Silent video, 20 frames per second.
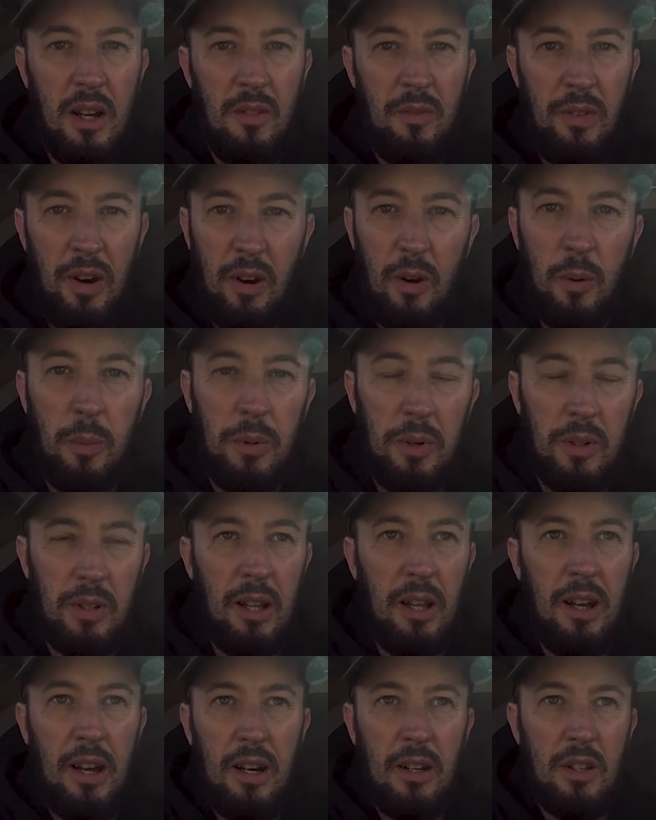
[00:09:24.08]

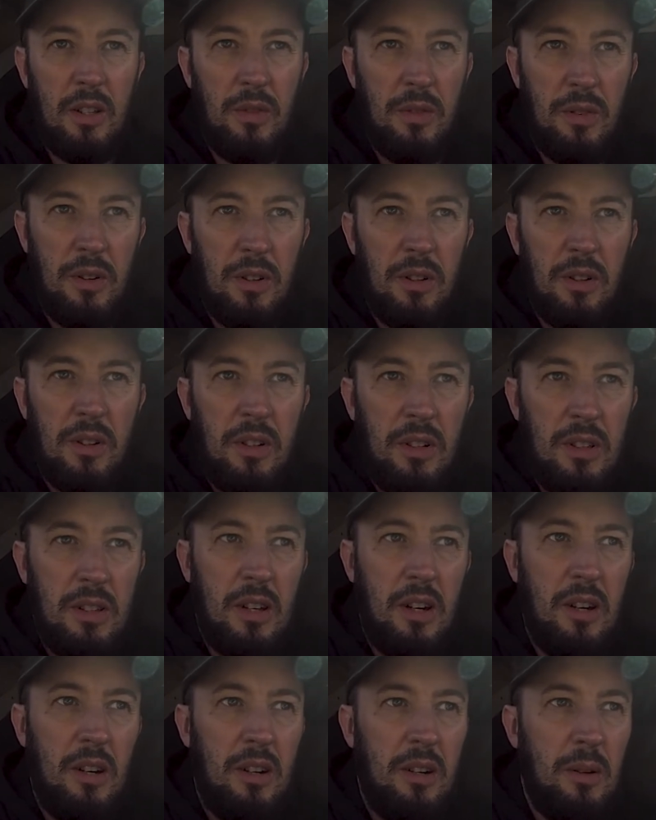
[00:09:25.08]
VeroBoard layouts for
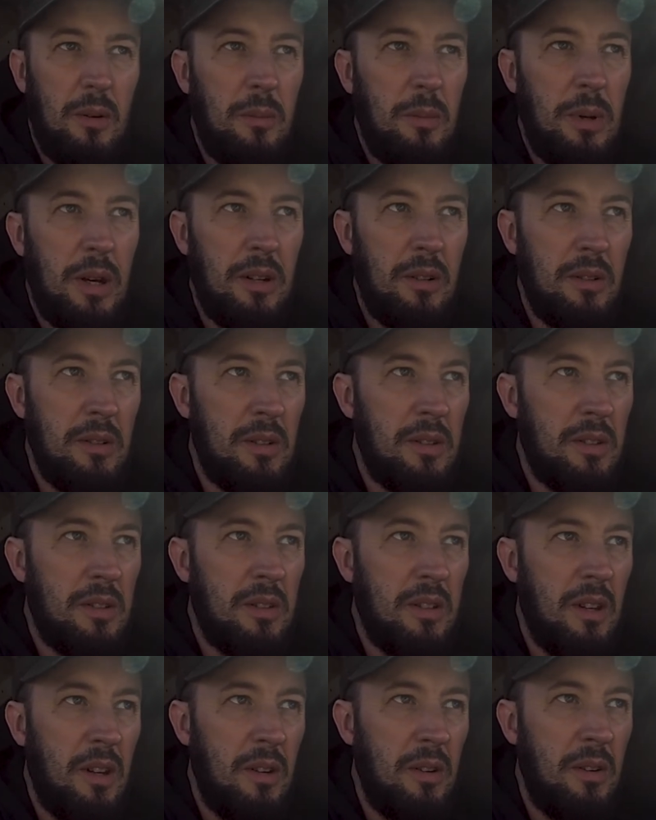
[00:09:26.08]
guitar pedals,
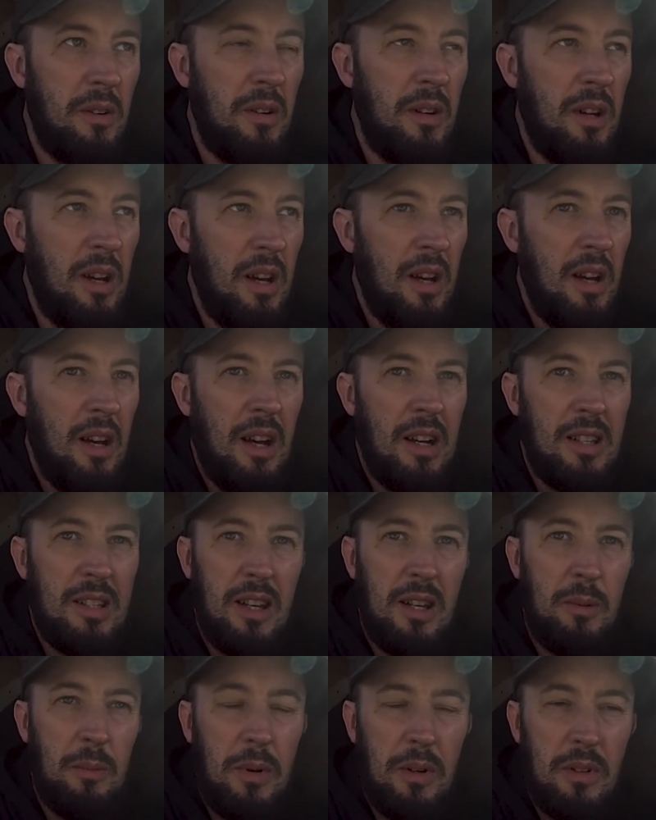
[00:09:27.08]
so I
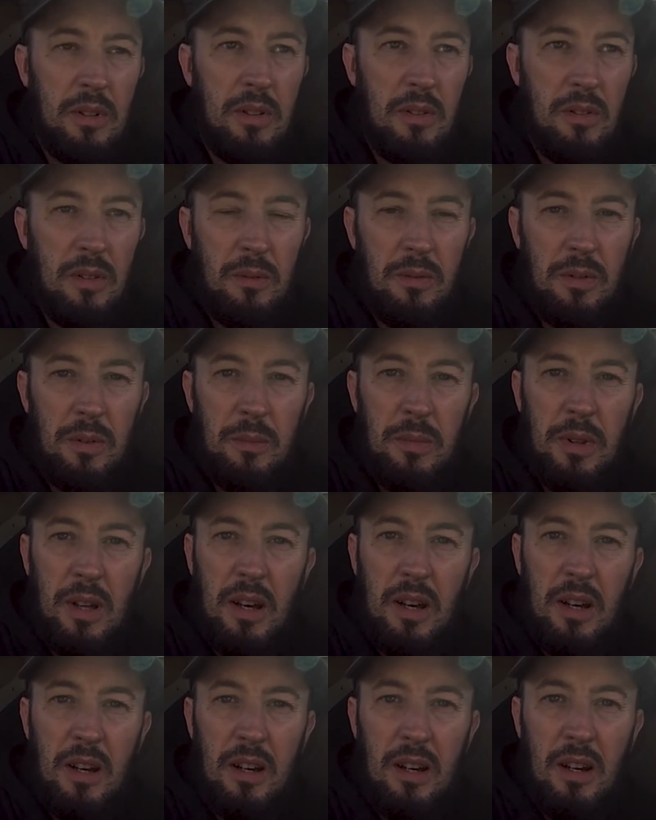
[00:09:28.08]
take most of them from
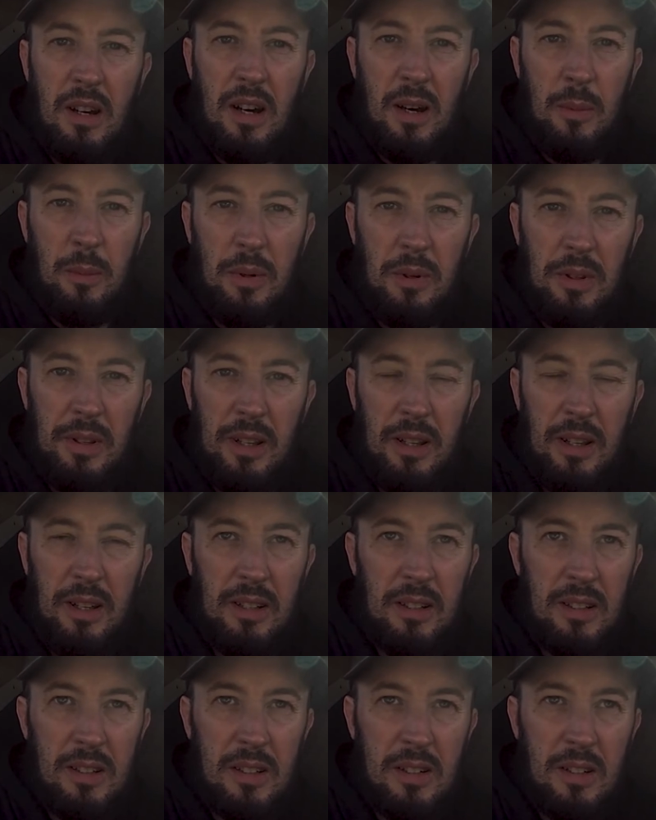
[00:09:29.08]
there. I put the
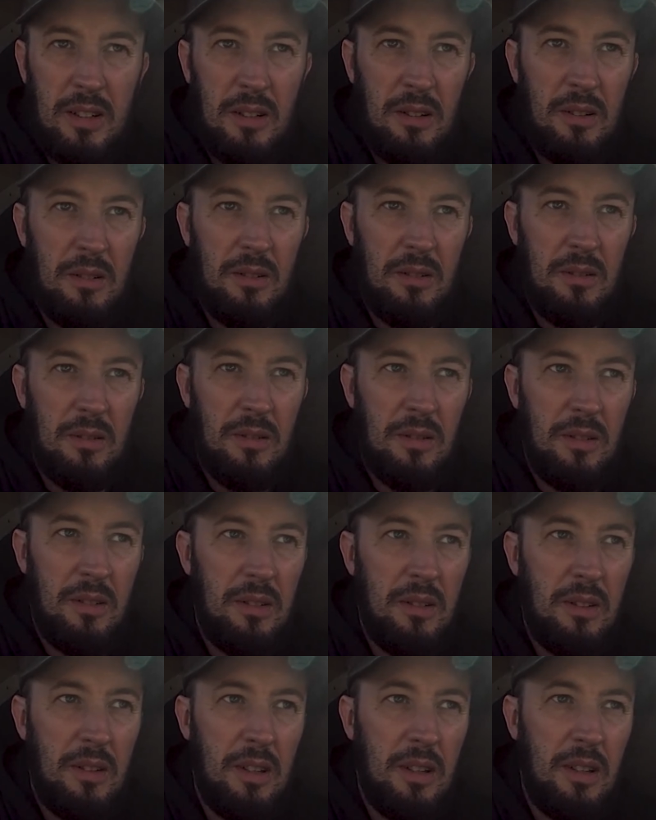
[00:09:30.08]
links to
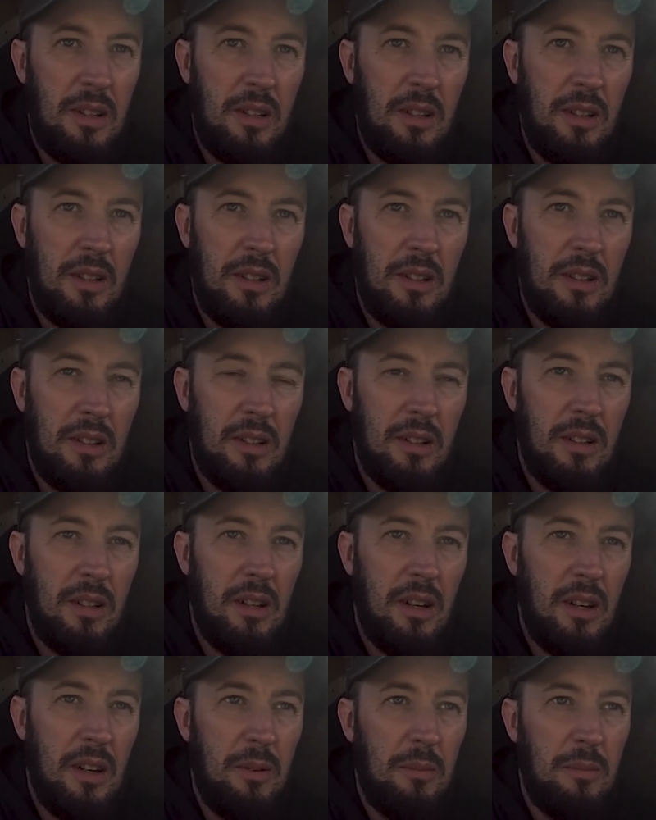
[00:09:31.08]
the
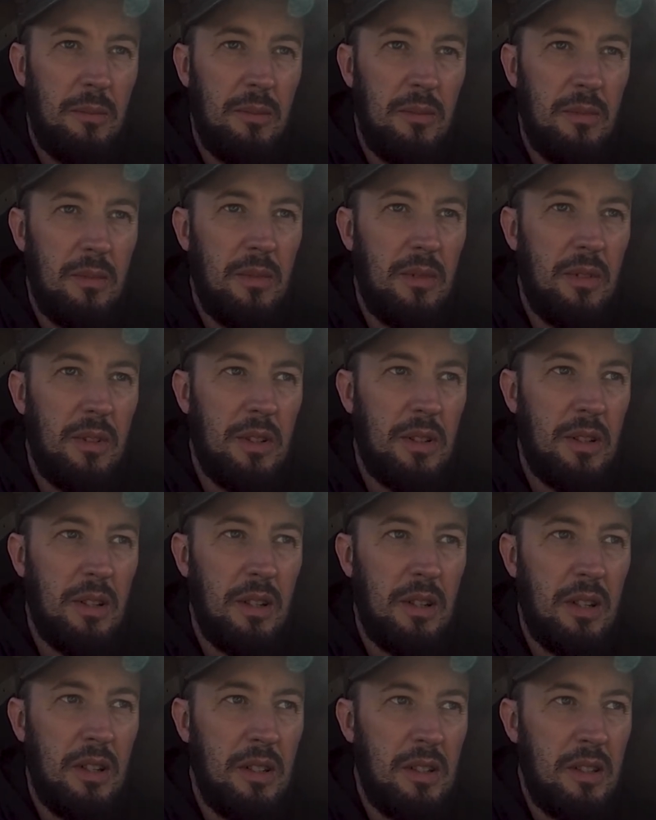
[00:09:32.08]

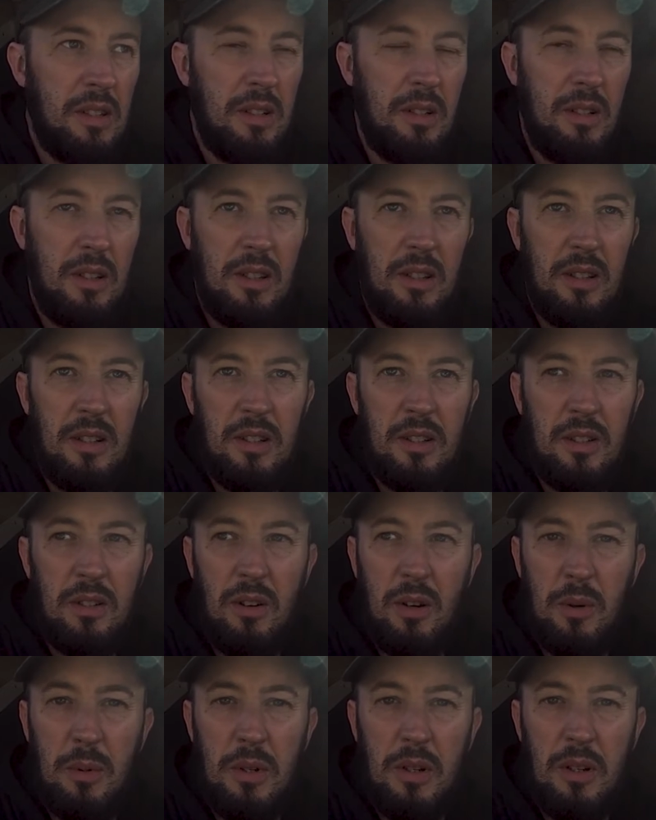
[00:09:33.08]
circuits in the
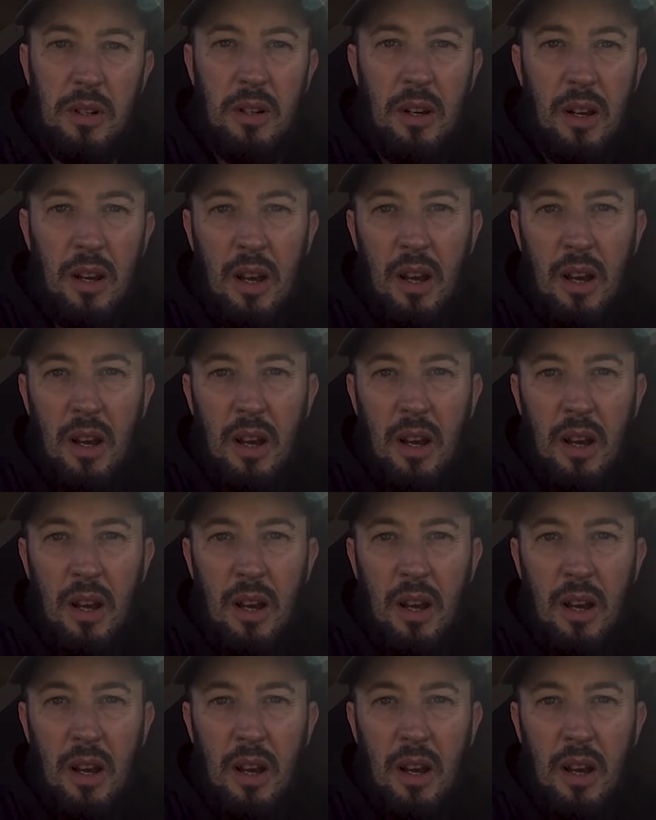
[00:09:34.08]
description.